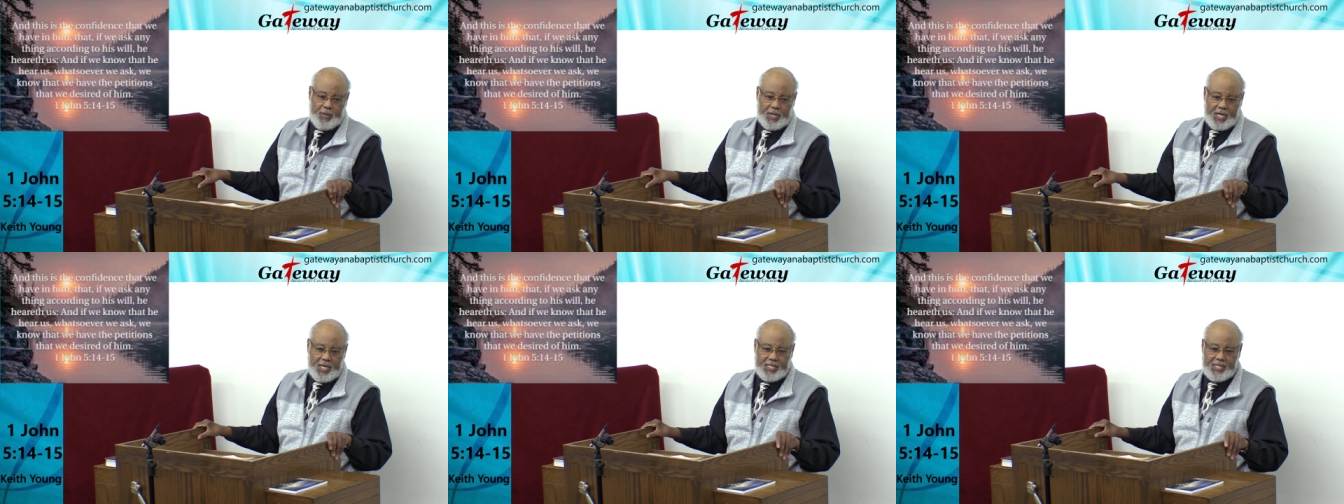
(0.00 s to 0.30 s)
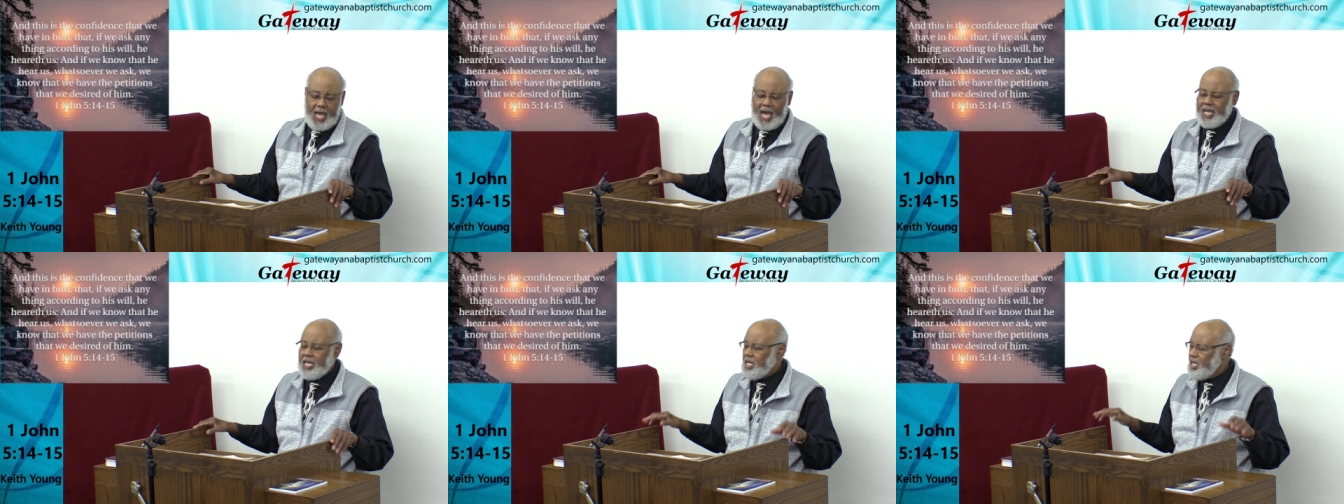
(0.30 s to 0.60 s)

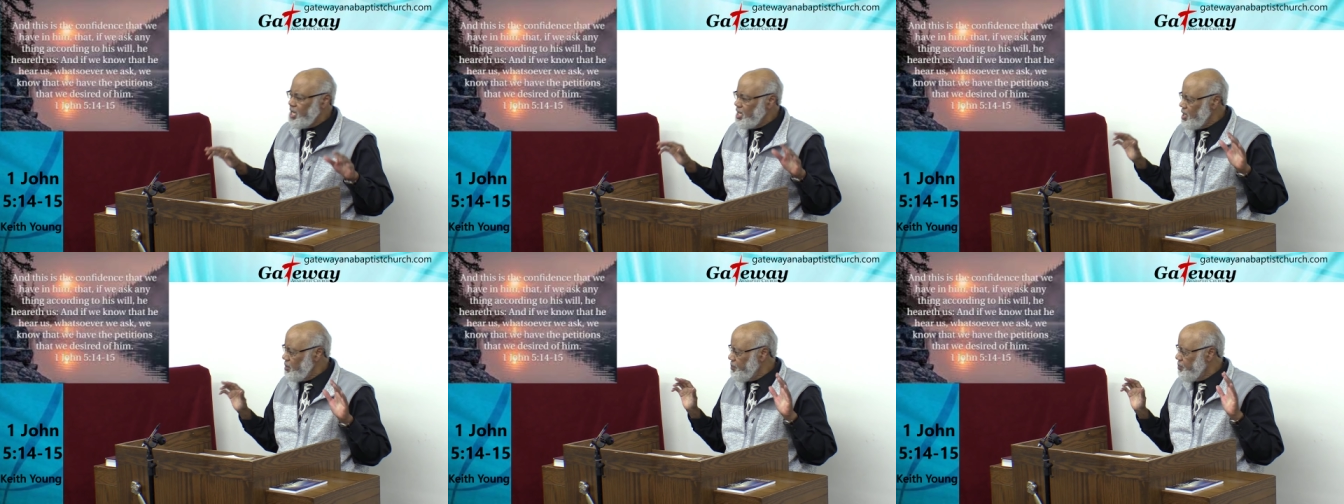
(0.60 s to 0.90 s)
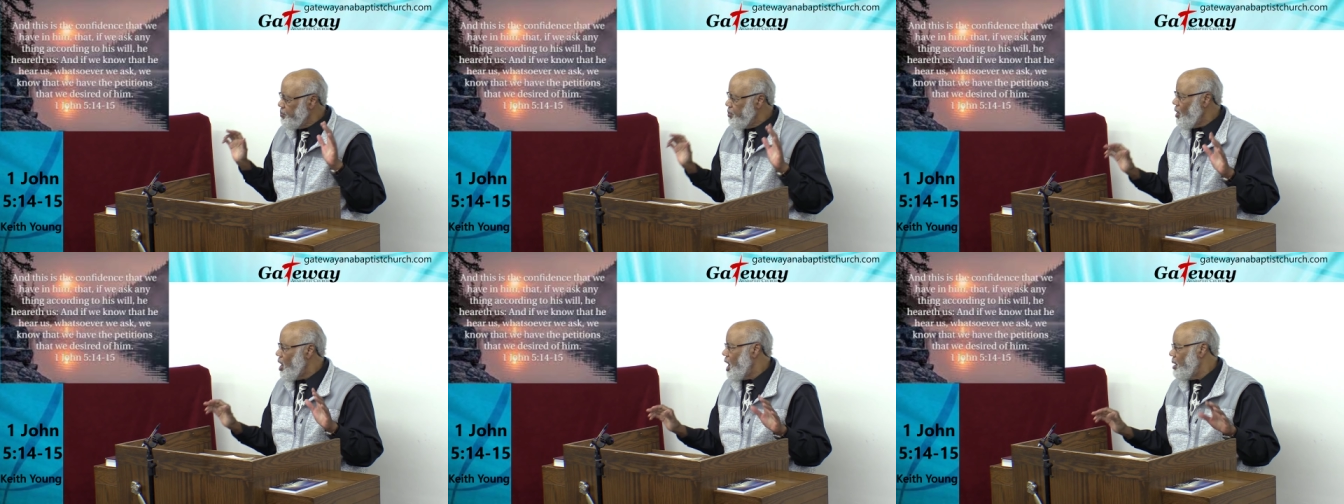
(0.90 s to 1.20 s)
because I can get a
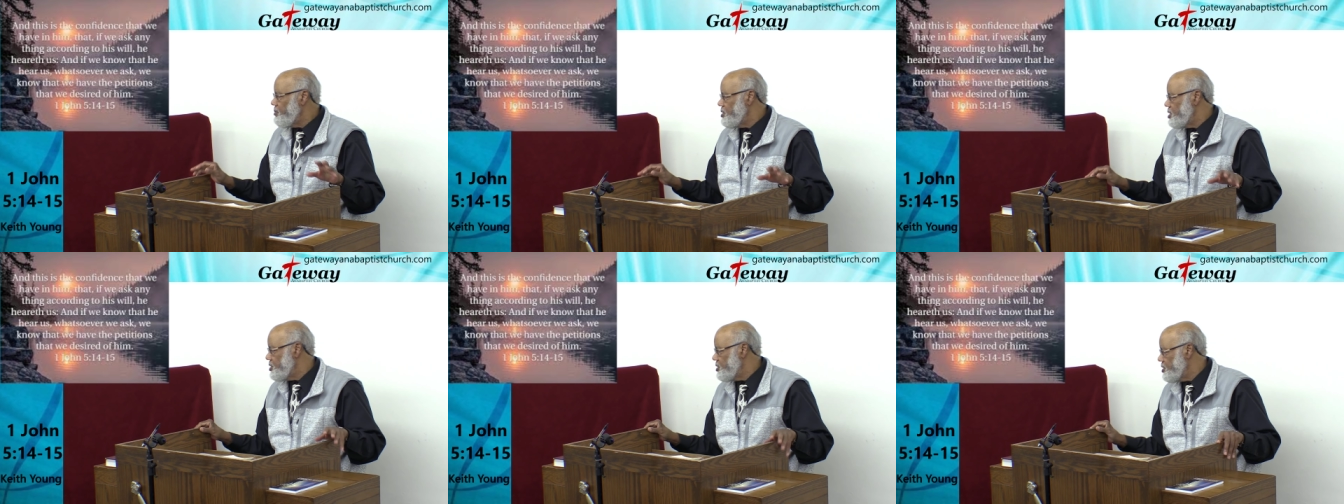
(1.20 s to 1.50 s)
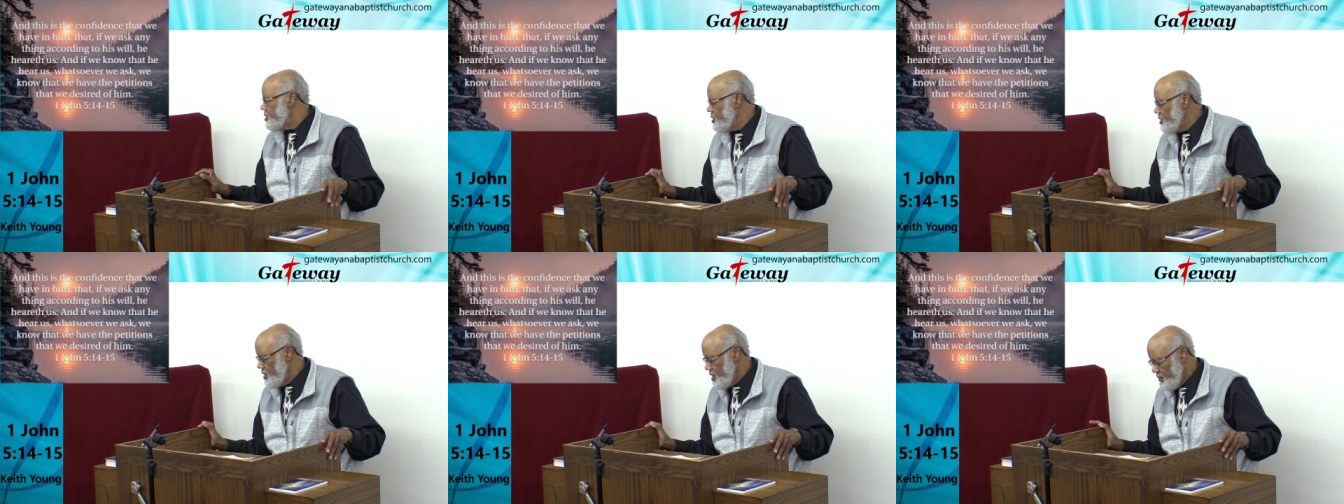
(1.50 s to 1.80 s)

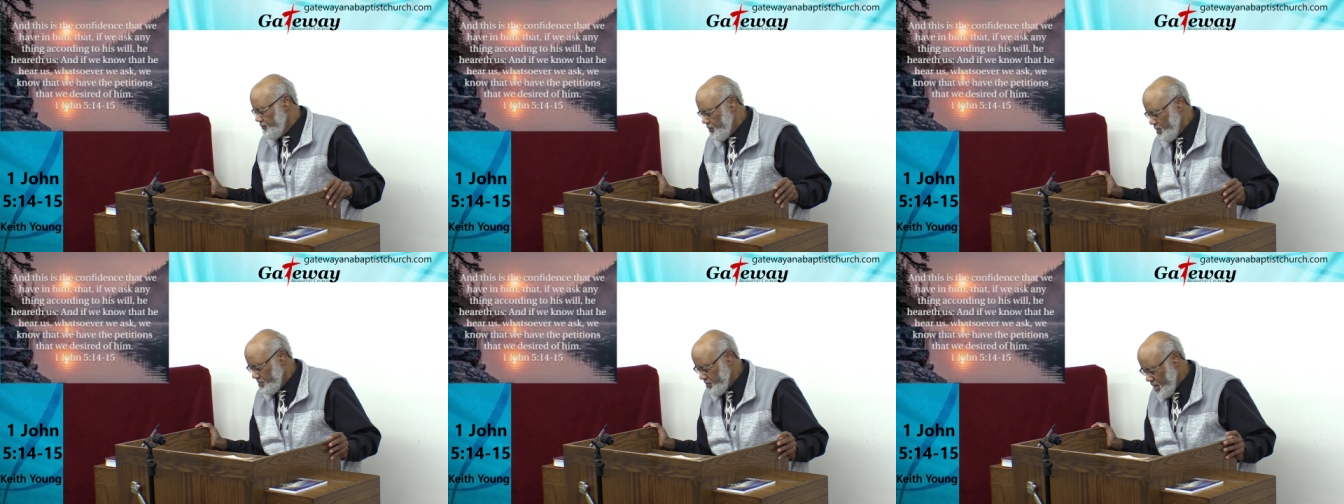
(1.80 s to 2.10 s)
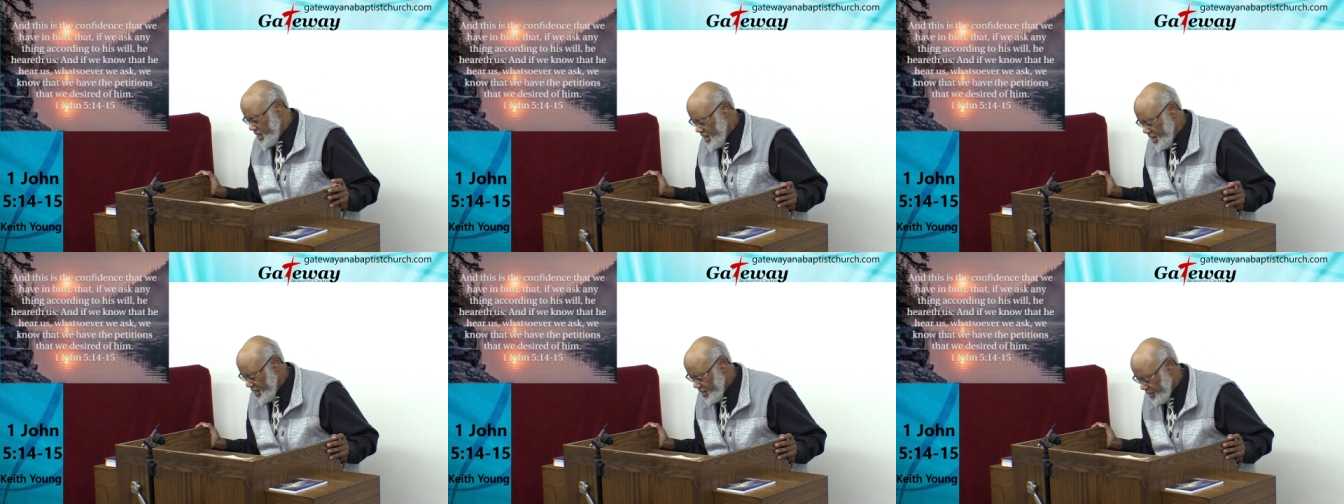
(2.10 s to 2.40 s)
promise from
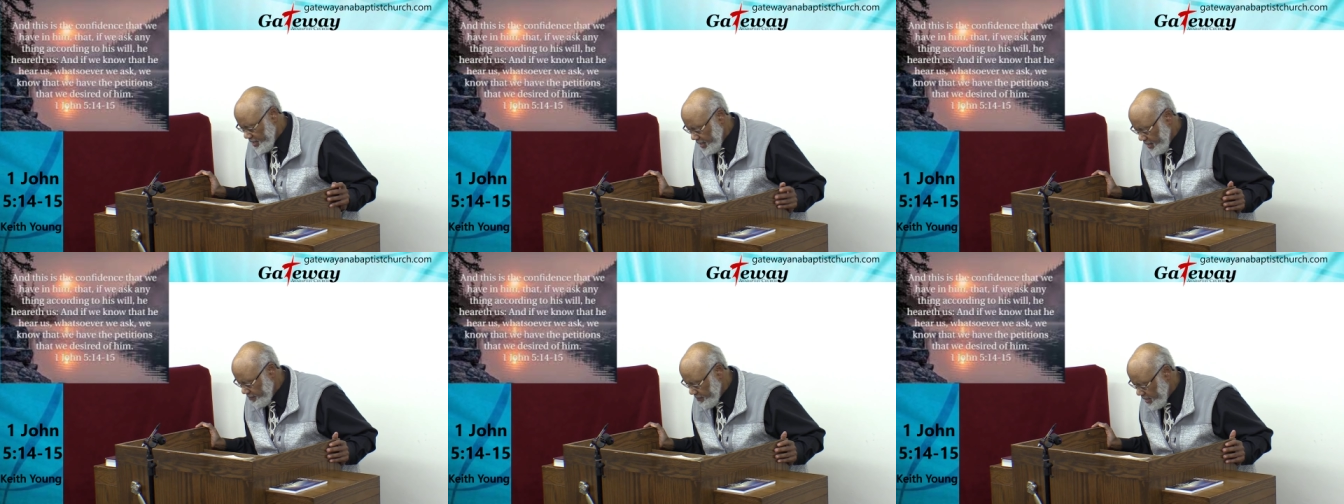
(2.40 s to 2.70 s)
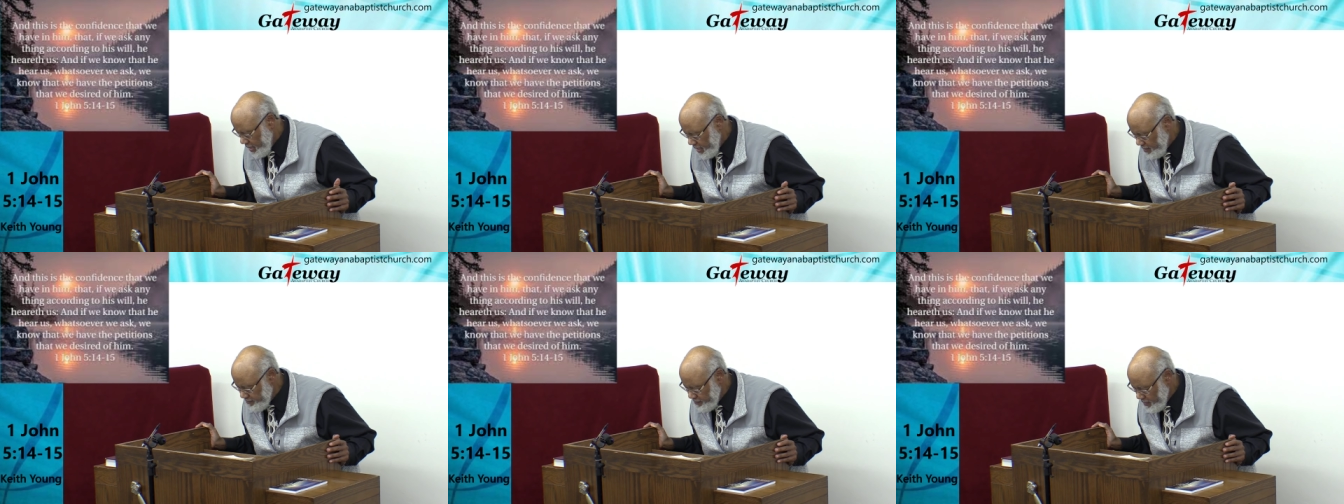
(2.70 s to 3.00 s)
God.
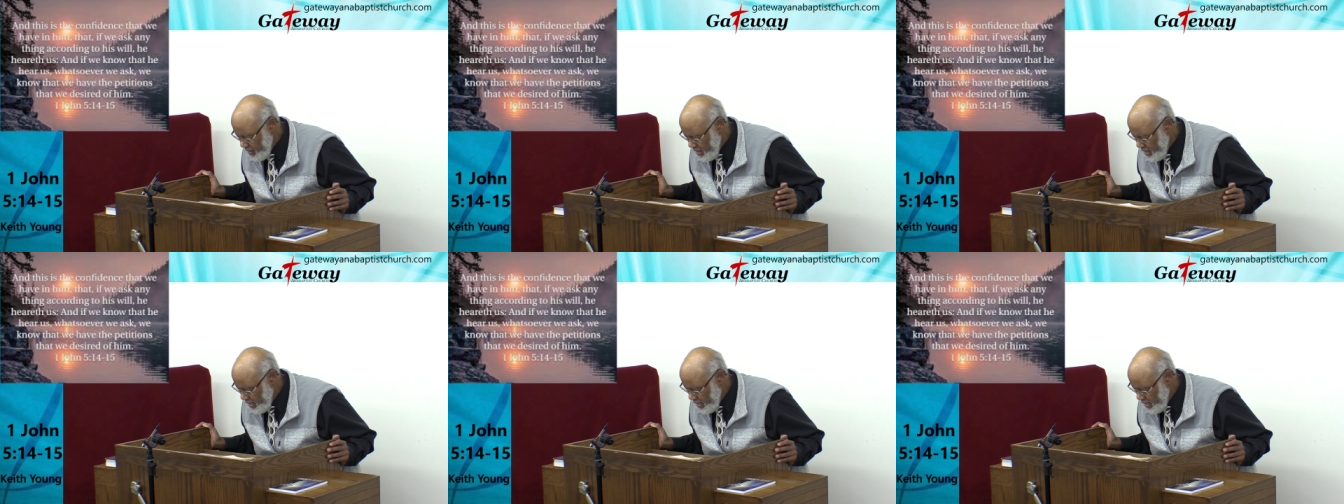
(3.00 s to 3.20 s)
Amen.